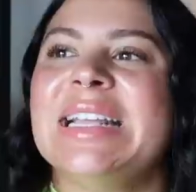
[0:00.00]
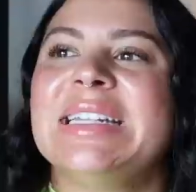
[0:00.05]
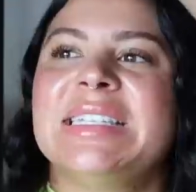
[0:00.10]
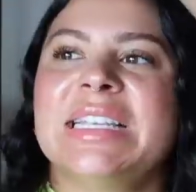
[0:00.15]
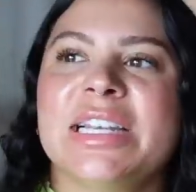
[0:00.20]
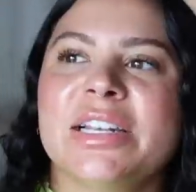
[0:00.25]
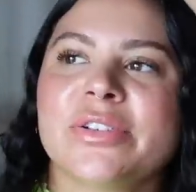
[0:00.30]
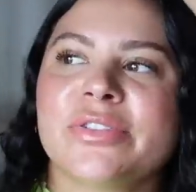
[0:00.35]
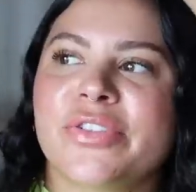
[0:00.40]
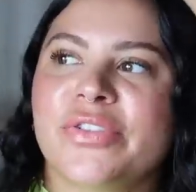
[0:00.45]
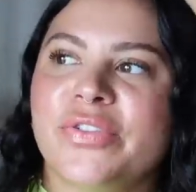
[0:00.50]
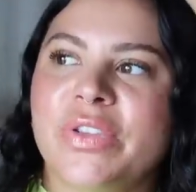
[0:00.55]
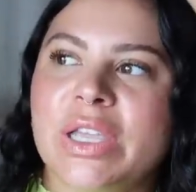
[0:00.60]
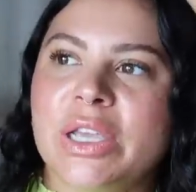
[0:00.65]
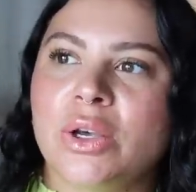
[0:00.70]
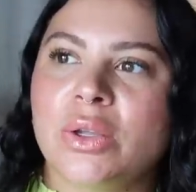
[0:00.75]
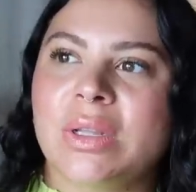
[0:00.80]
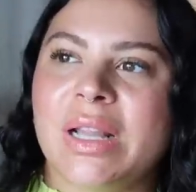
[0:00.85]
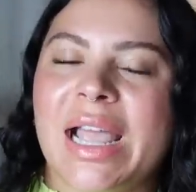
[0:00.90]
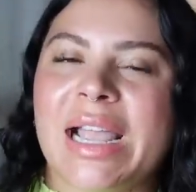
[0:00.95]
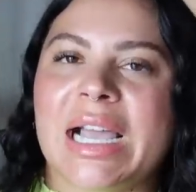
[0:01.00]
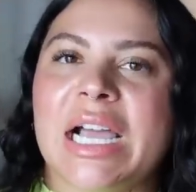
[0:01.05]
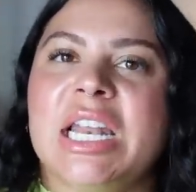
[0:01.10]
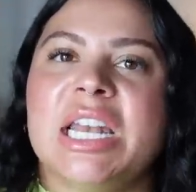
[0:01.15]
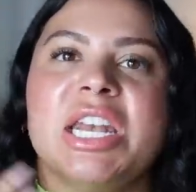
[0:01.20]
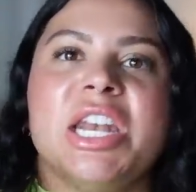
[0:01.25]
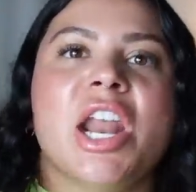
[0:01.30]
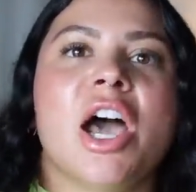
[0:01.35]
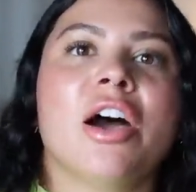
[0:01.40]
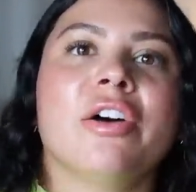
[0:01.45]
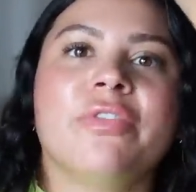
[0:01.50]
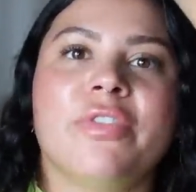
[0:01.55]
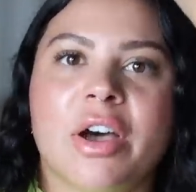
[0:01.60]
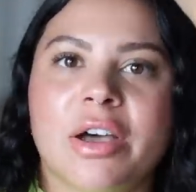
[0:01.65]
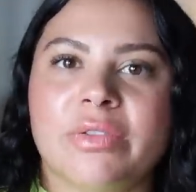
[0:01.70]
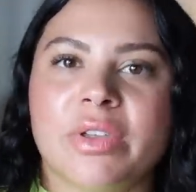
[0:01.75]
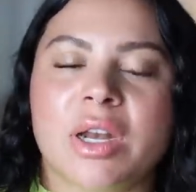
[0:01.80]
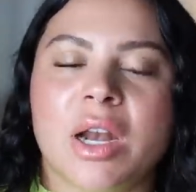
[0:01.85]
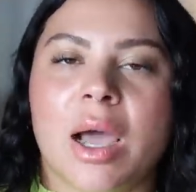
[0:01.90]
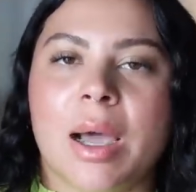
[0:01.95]
It didn't feel like enough
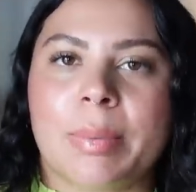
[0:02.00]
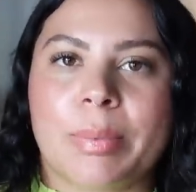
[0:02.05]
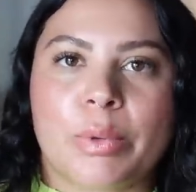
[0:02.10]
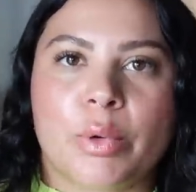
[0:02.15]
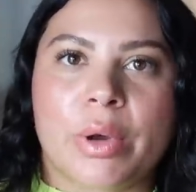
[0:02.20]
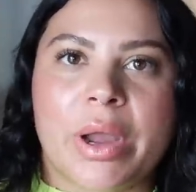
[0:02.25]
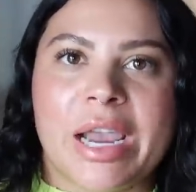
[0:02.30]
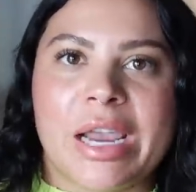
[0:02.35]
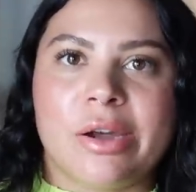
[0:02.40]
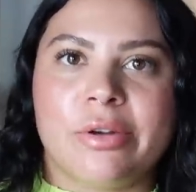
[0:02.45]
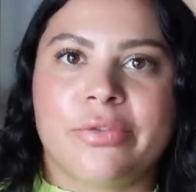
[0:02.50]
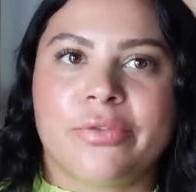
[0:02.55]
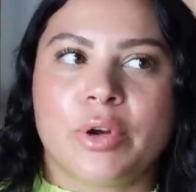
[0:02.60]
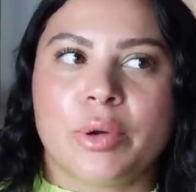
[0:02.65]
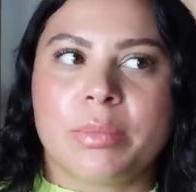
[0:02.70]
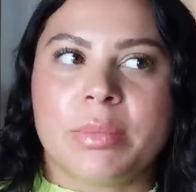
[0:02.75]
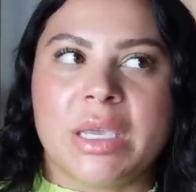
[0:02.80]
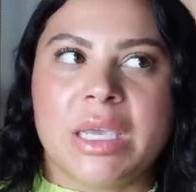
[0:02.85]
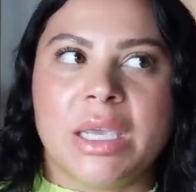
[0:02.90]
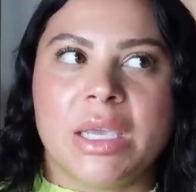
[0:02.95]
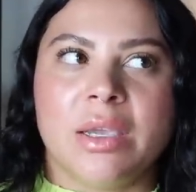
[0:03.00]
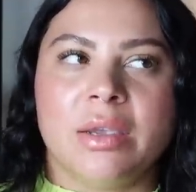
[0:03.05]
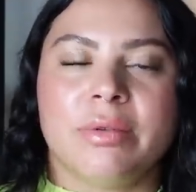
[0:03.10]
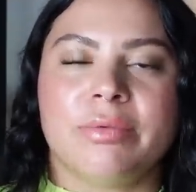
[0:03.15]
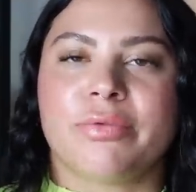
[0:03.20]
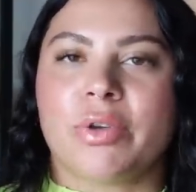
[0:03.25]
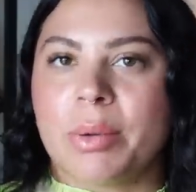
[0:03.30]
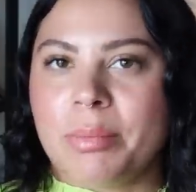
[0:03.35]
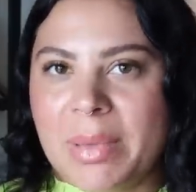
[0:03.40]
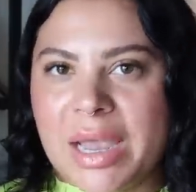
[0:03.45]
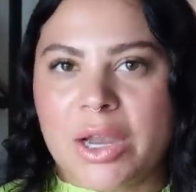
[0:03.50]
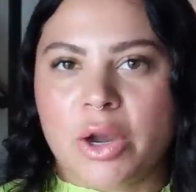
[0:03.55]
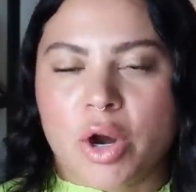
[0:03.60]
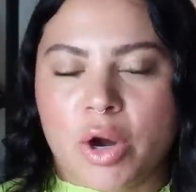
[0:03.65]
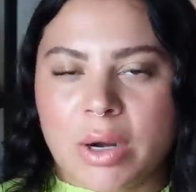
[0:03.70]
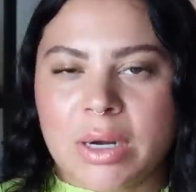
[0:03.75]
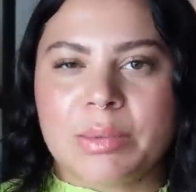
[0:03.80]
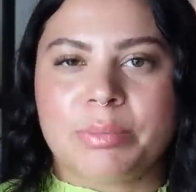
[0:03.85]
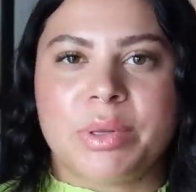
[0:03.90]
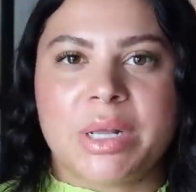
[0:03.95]
of an upgrade for me from my
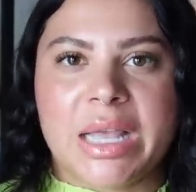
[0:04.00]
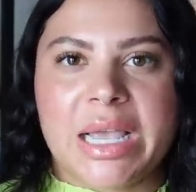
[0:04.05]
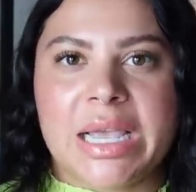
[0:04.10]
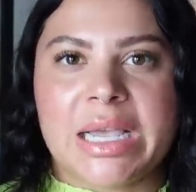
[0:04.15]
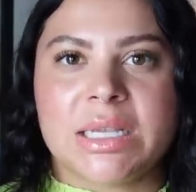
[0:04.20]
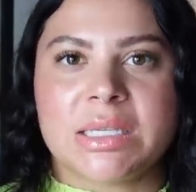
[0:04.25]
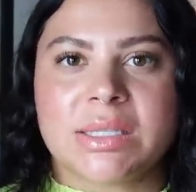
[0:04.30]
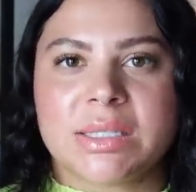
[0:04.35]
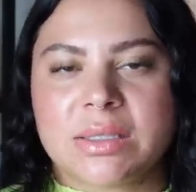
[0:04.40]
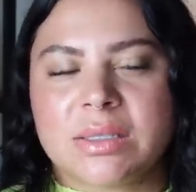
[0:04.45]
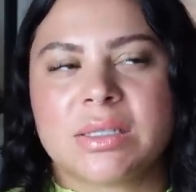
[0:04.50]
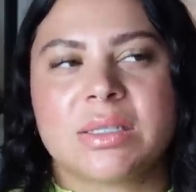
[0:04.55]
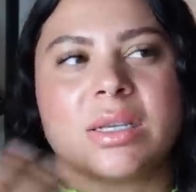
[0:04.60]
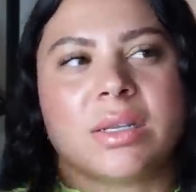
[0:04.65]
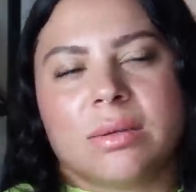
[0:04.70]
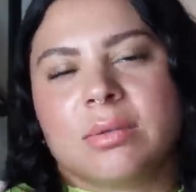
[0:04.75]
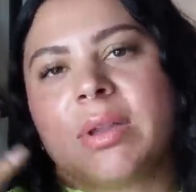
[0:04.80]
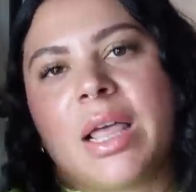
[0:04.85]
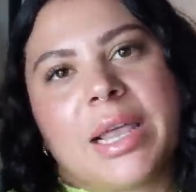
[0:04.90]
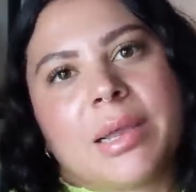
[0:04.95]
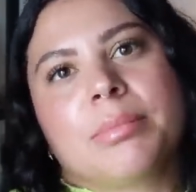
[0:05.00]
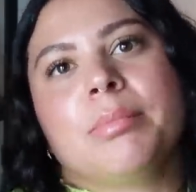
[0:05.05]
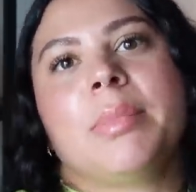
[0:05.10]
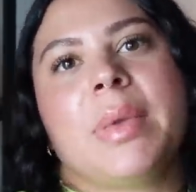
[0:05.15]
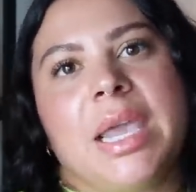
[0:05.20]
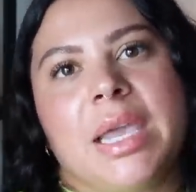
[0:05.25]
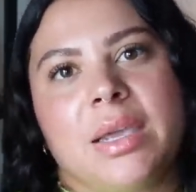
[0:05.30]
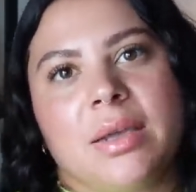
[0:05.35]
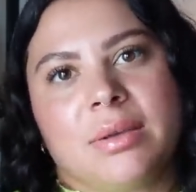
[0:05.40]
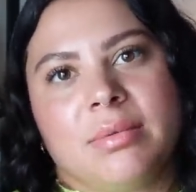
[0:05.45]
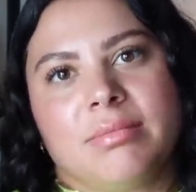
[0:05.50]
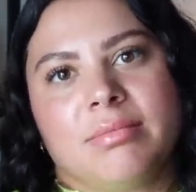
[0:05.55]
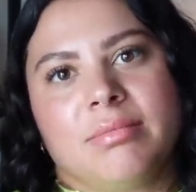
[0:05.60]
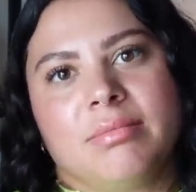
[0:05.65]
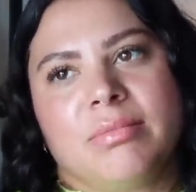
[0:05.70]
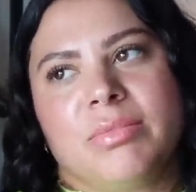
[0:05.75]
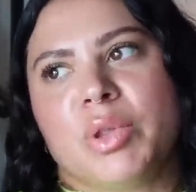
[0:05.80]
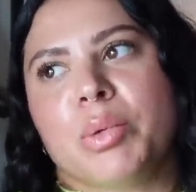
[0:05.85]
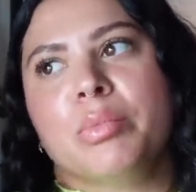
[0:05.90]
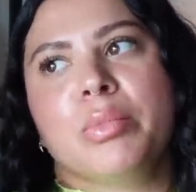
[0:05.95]
current place to like make
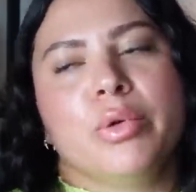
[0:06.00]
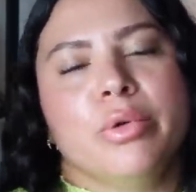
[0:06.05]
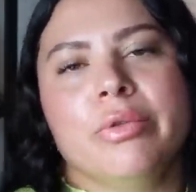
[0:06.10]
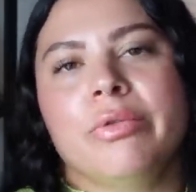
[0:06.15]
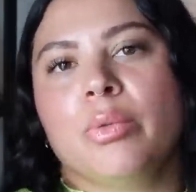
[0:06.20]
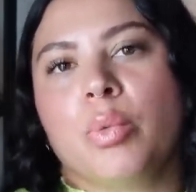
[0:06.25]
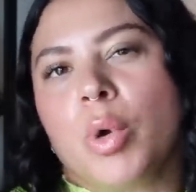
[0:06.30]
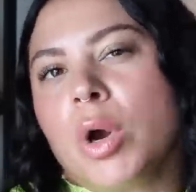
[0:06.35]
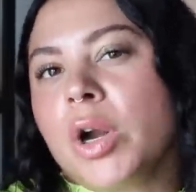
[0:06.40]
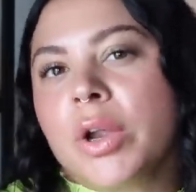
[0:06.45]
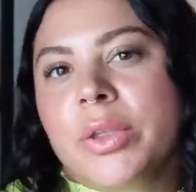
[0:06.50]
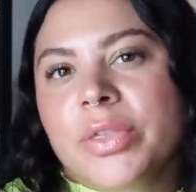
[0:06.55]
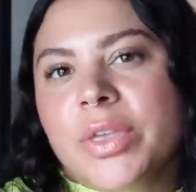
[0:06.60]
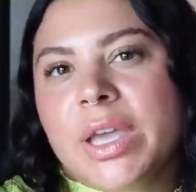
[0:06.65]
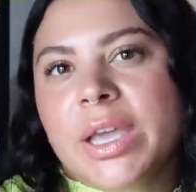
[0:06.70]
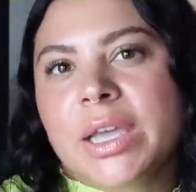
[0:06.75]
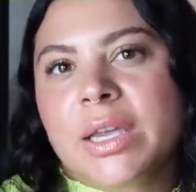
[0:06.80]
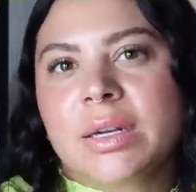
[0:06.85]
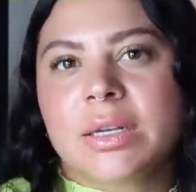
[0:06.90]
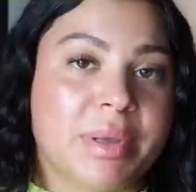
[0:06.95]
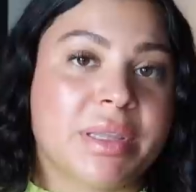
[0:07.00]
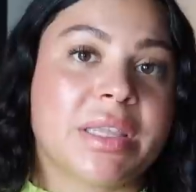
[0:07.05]
the move worth it.